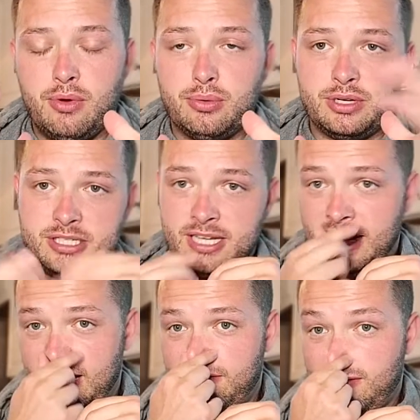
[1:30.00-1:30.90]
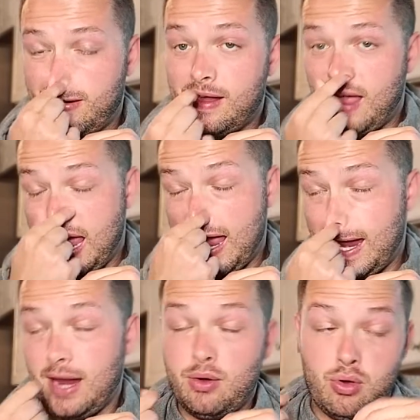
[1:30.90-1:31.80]
receive
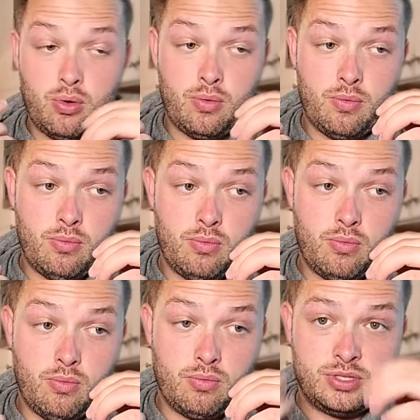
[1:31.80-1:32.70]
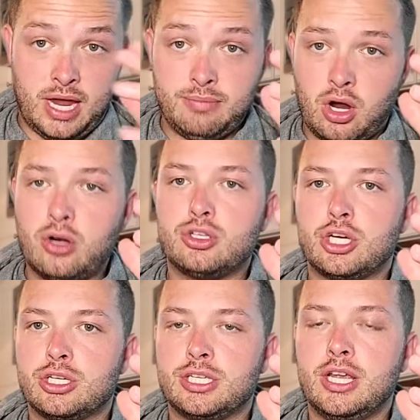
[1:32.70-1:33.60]
a Sam Darnold
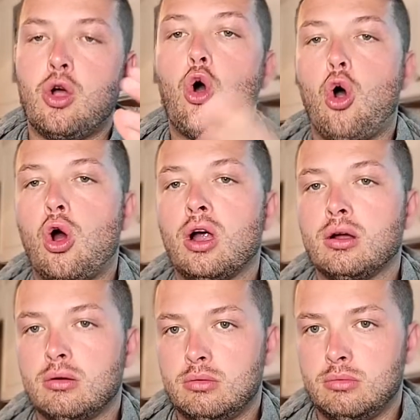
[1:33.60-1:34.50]
jersey or